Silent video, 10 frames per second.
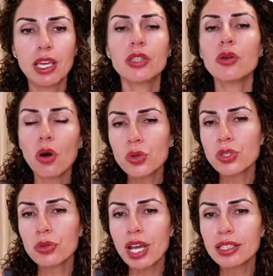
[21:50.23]
You
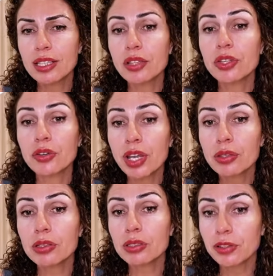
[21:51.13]
also write down the
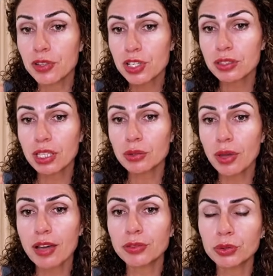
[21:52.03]
regular revision that you
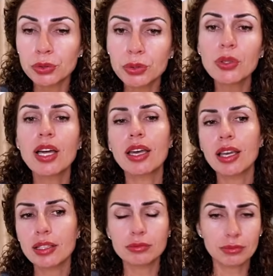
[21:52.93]
have to do,
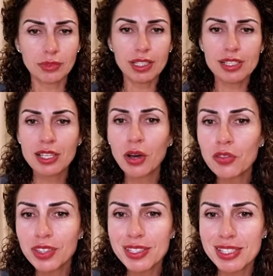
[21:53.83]
and it's
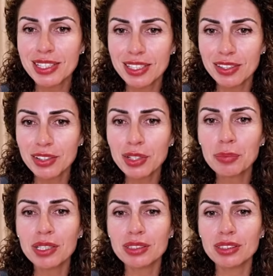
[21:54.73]
obviously here,
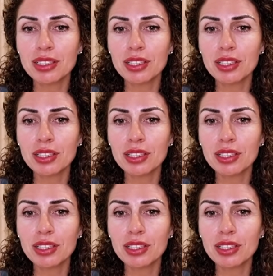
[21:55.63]
but